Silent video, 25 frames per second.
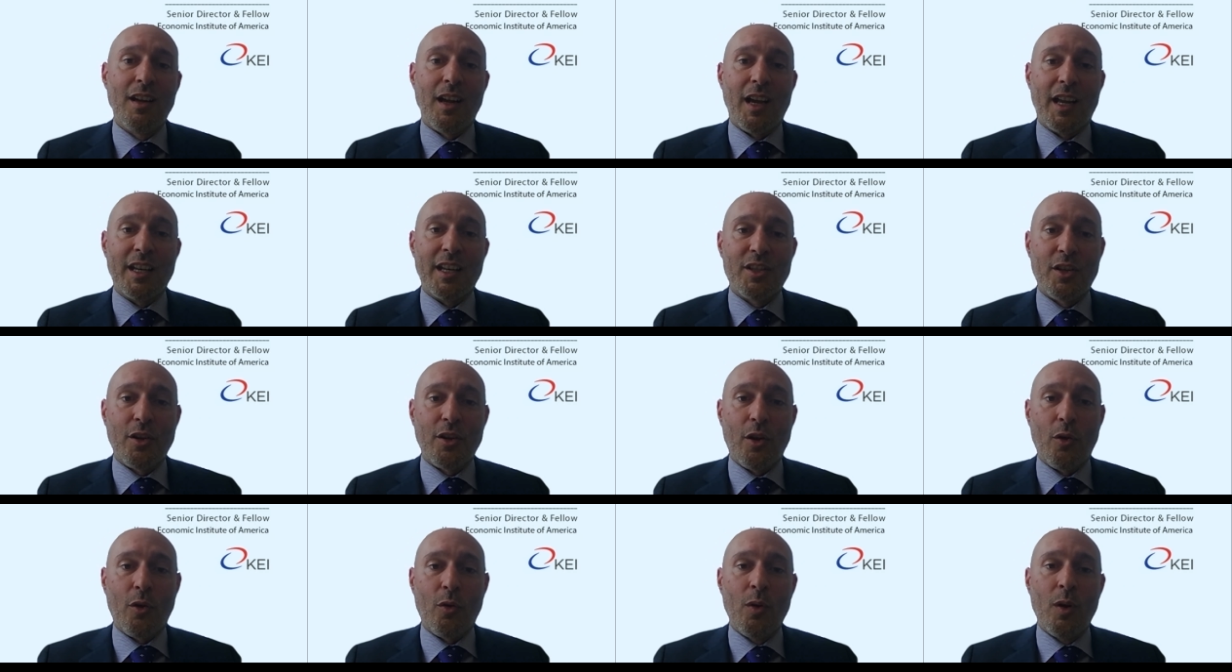And
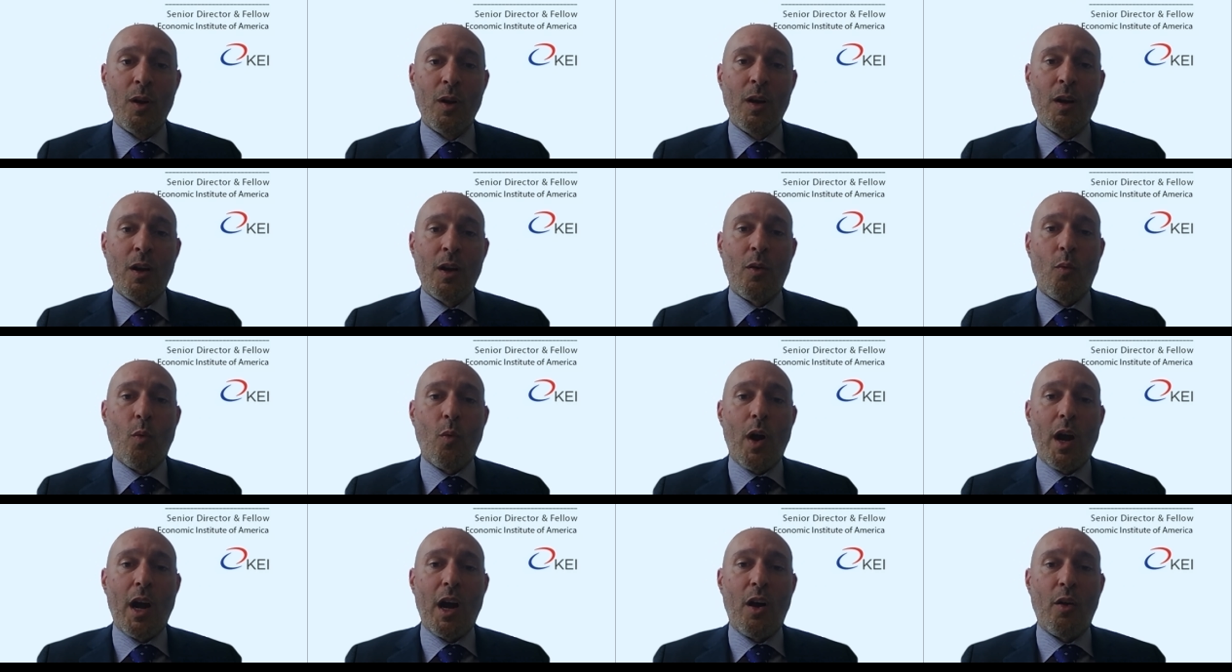so
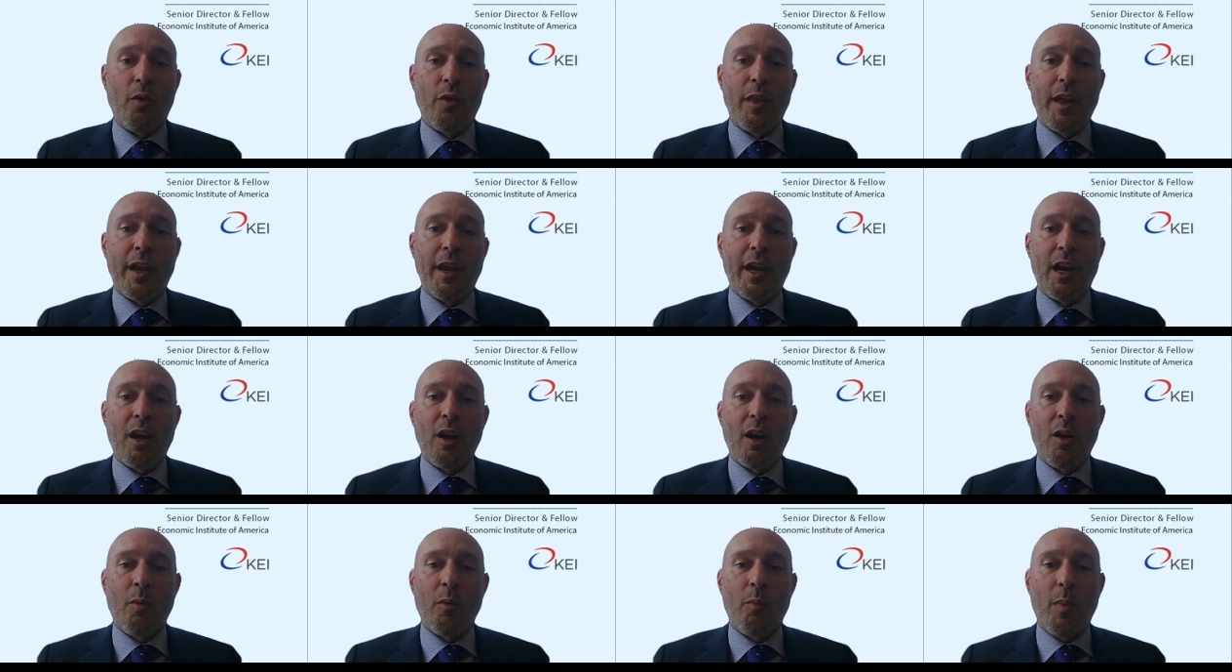while
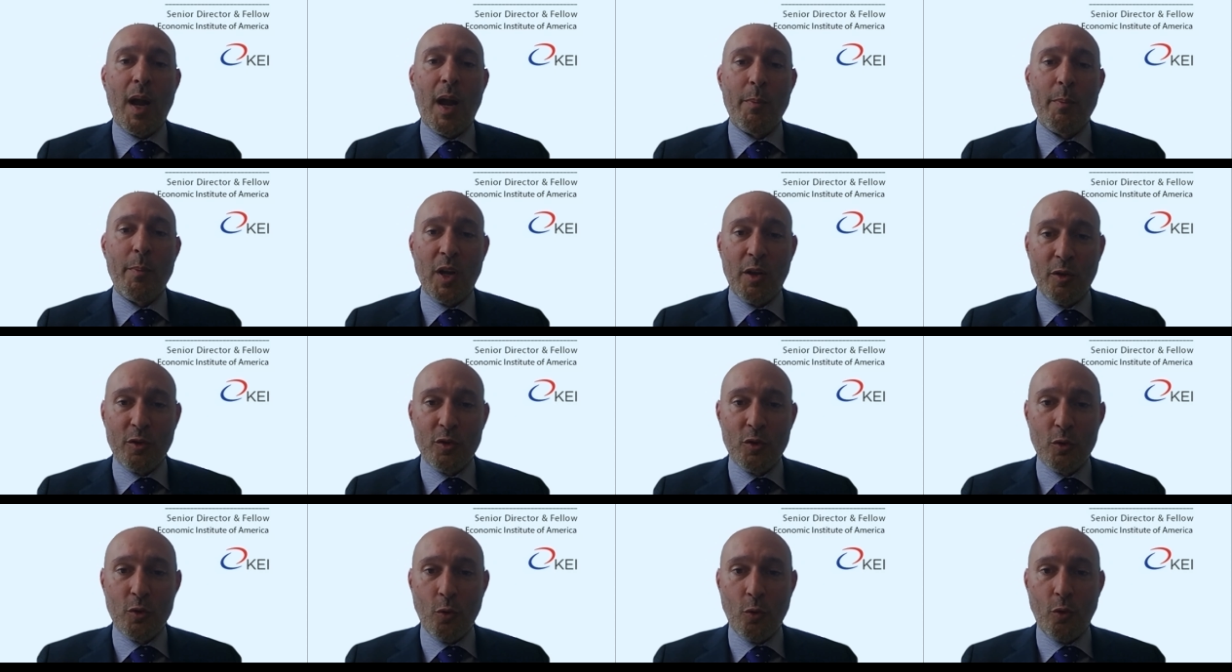there might be
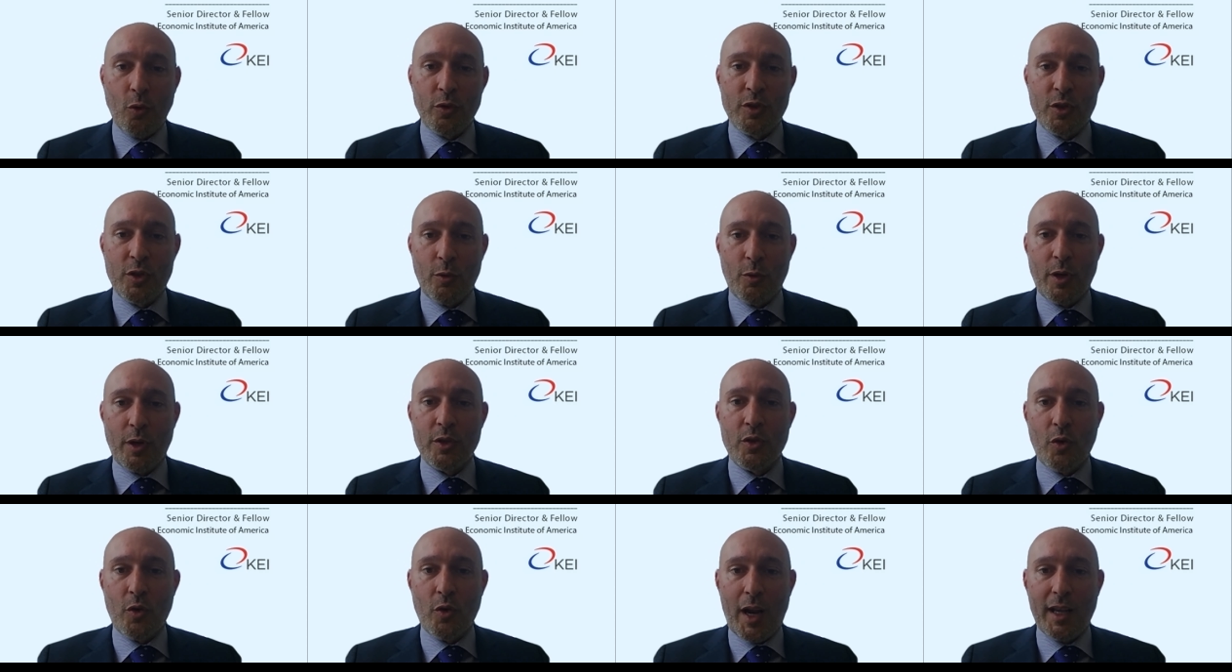other tools to
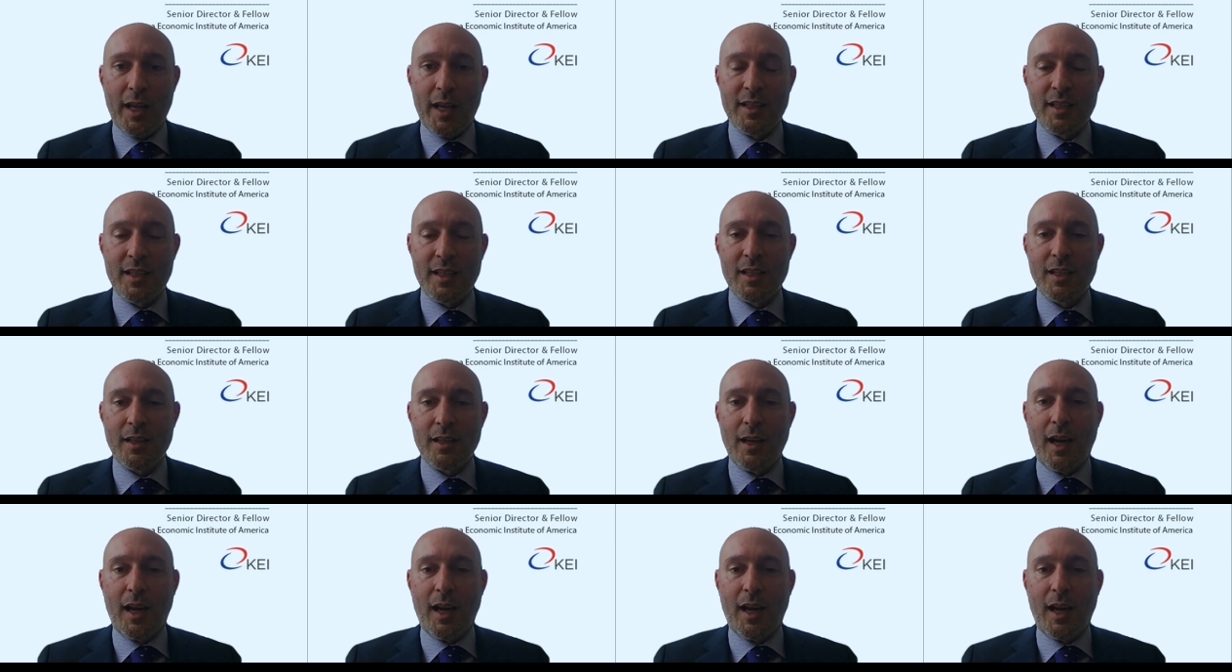address